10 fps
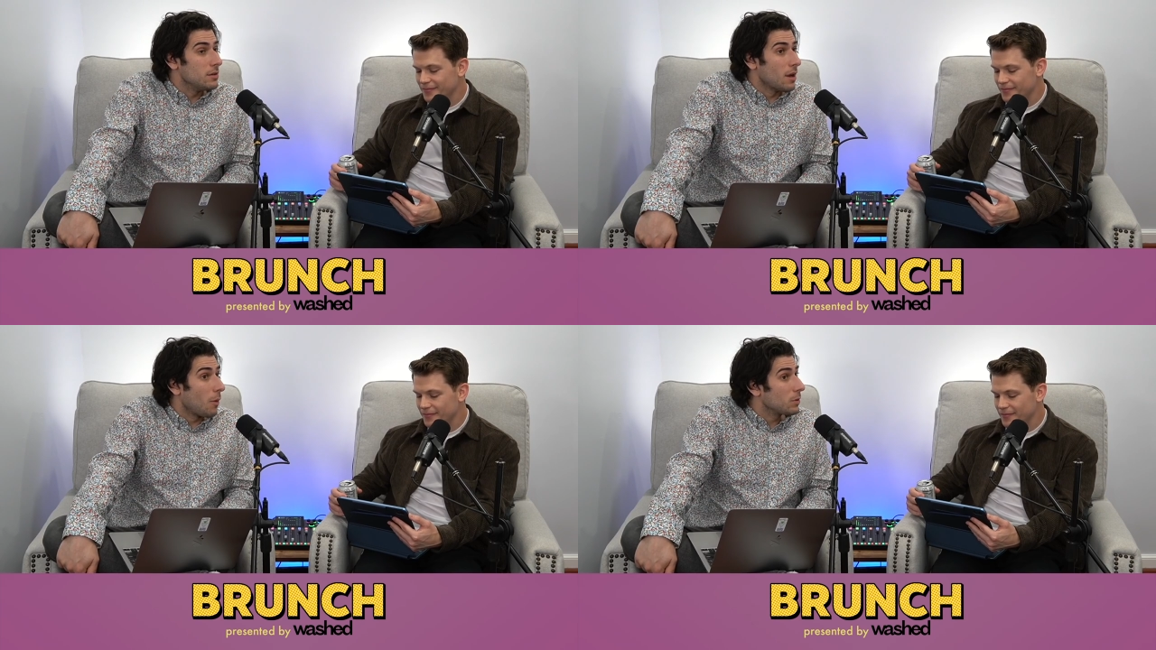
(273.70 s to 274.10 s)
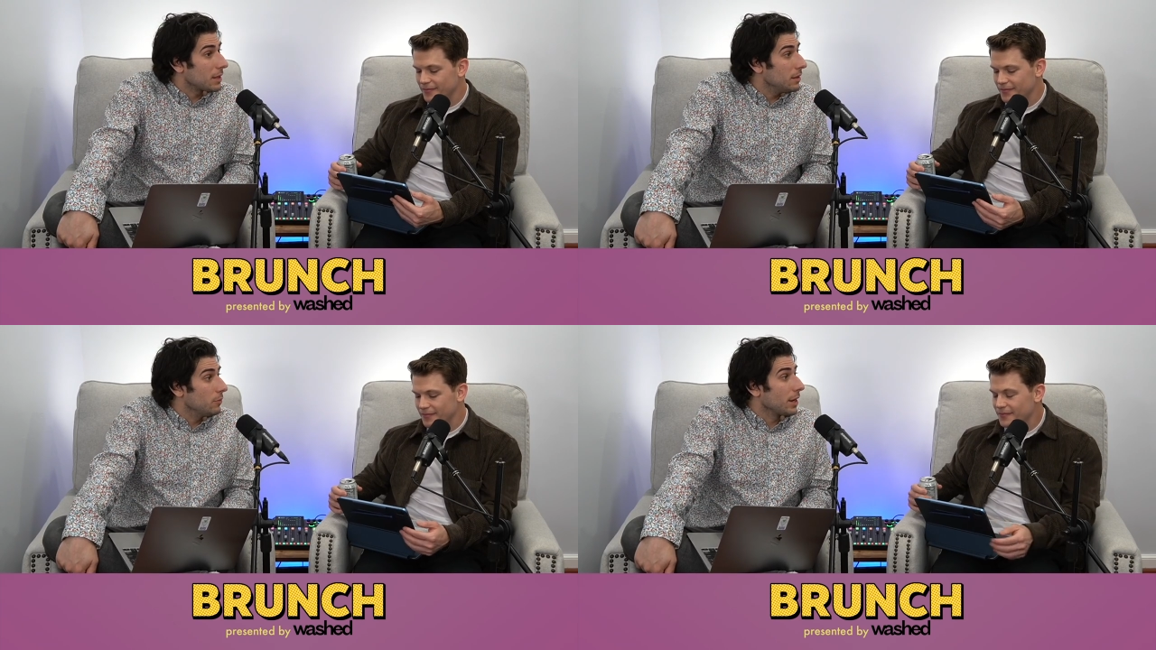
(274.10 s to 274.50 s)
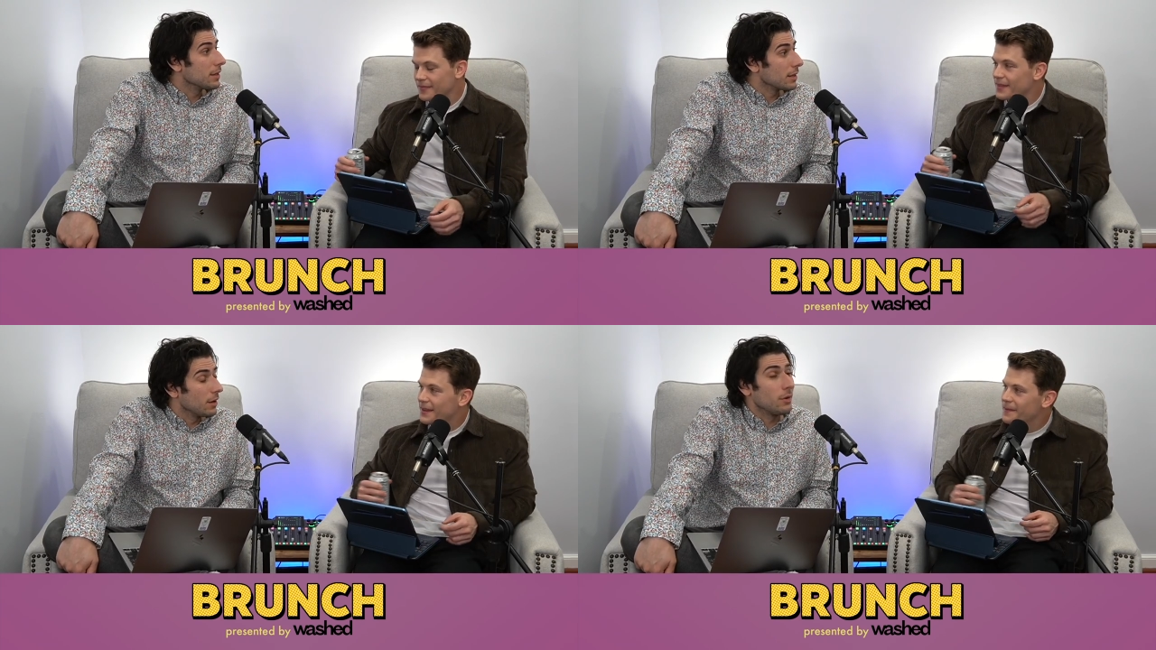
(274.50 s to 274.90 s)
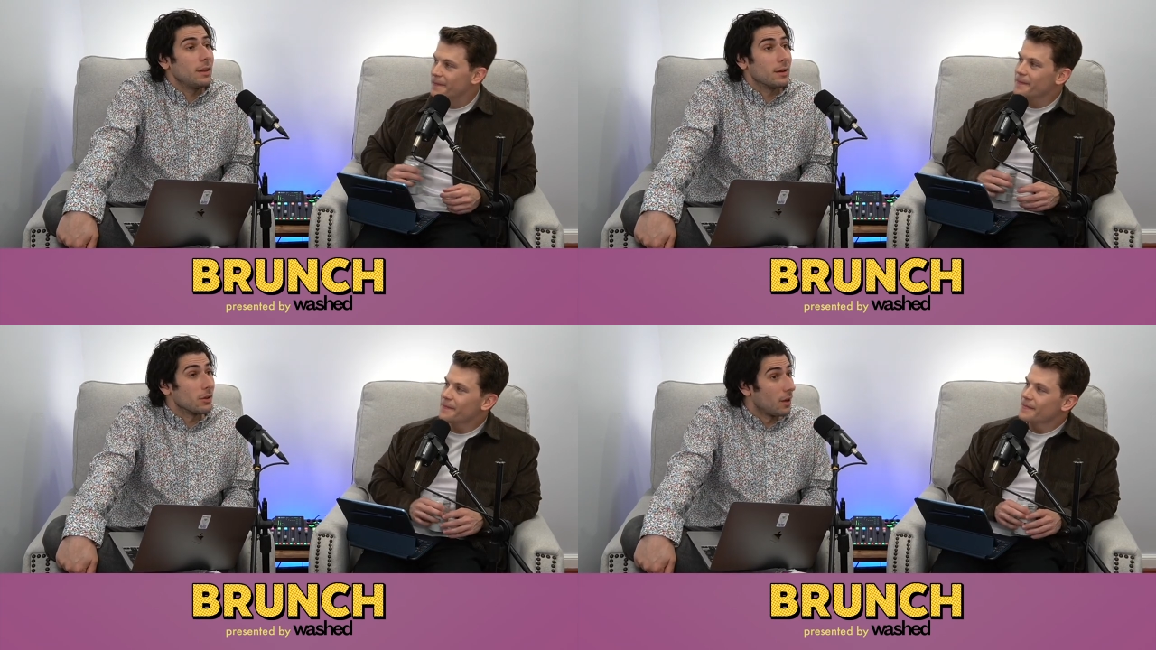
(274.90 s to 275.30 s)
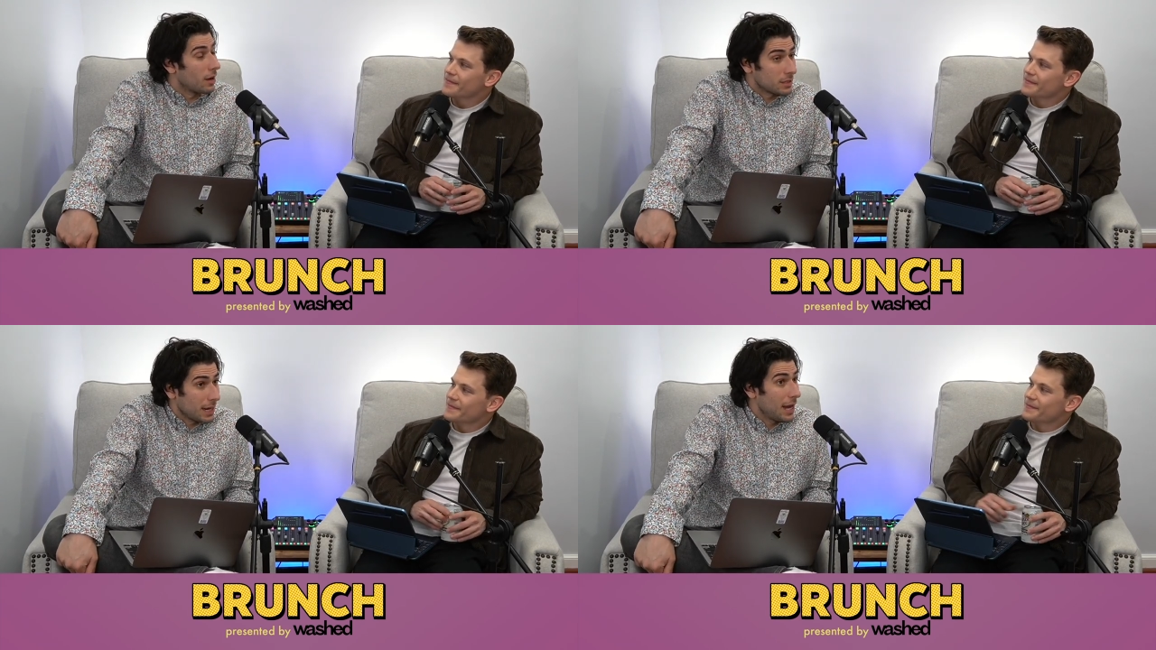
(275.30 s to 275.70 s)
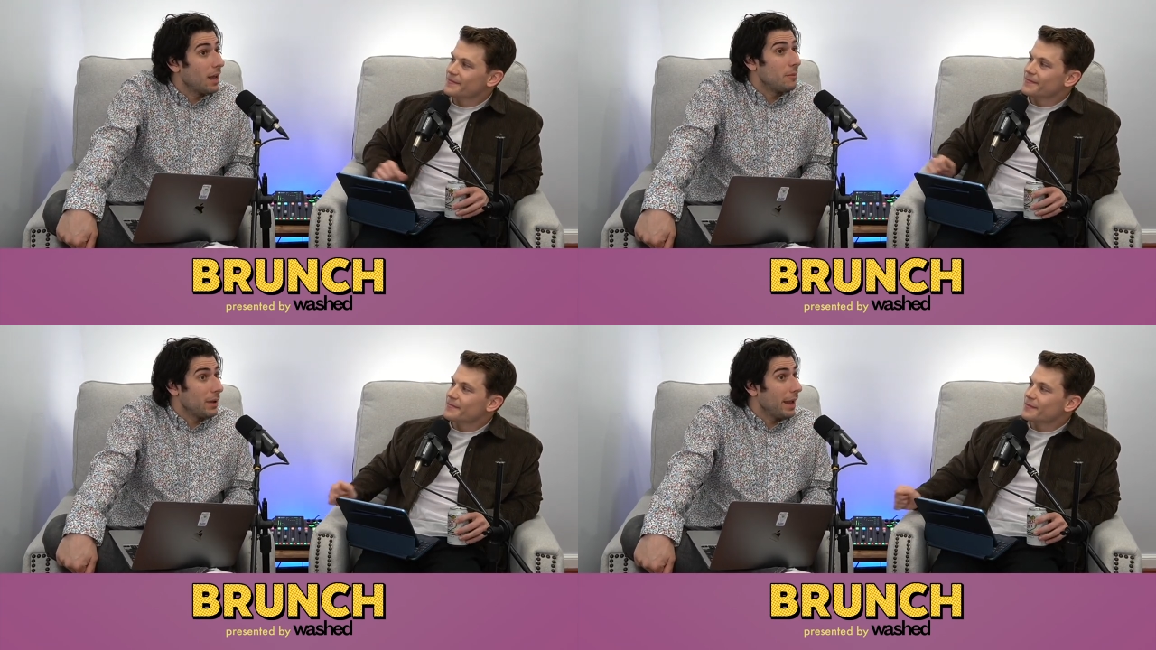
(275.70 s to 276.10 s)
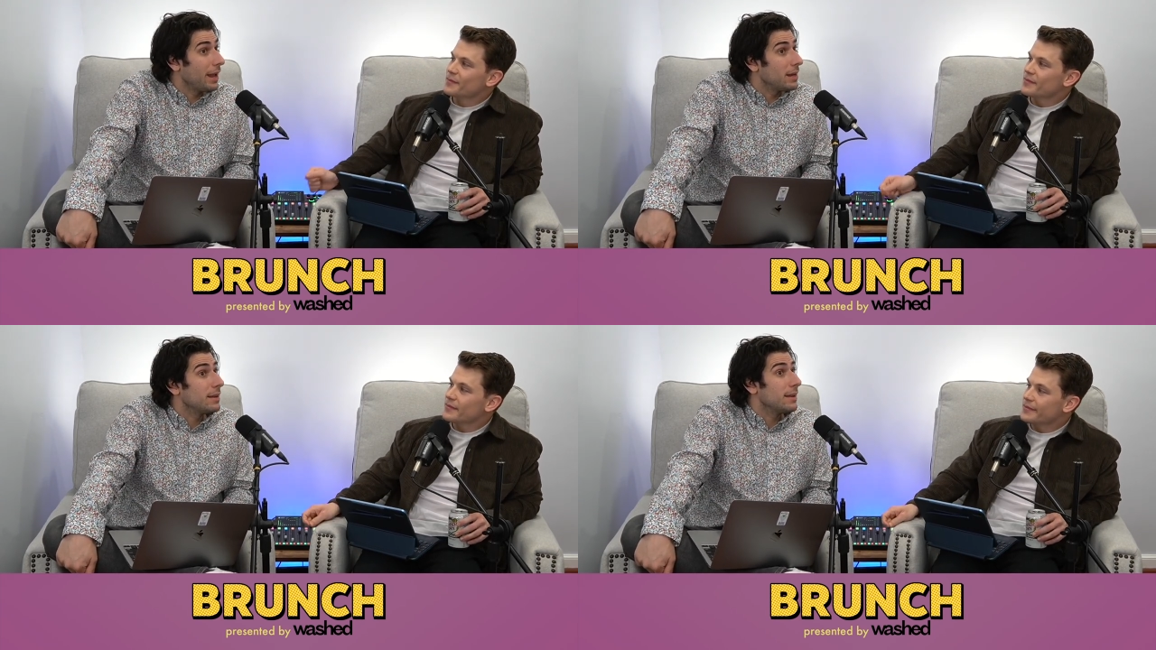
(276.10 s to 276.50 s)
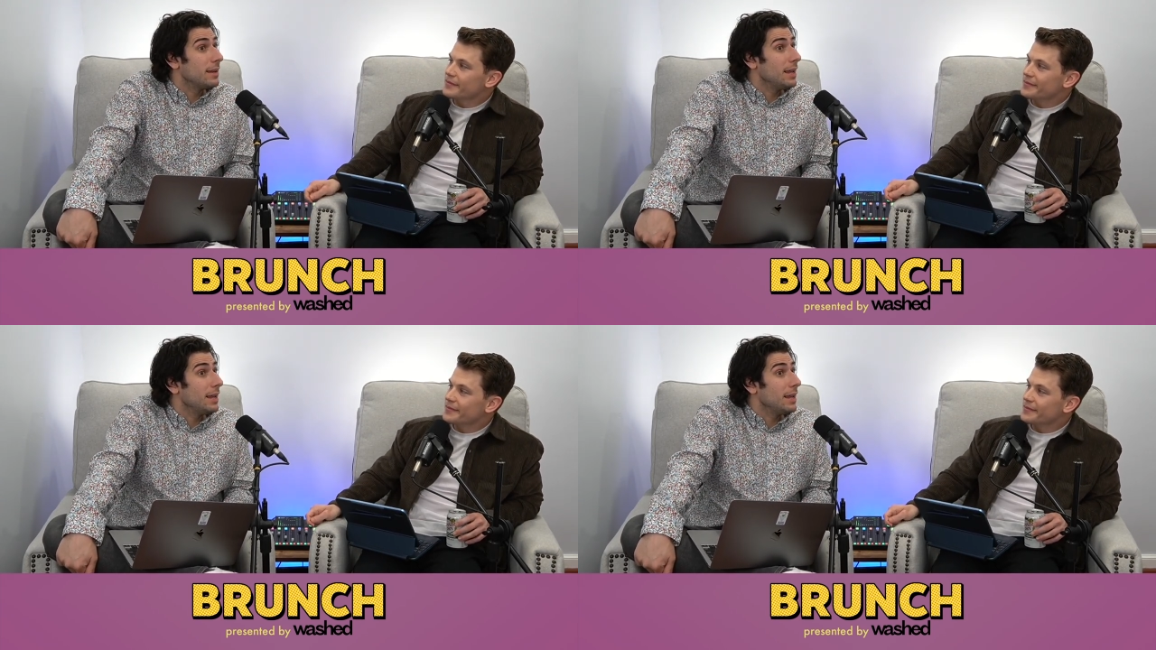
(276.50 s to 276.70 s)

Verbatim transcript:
Speaker 1: not with any regularity in a long time, and.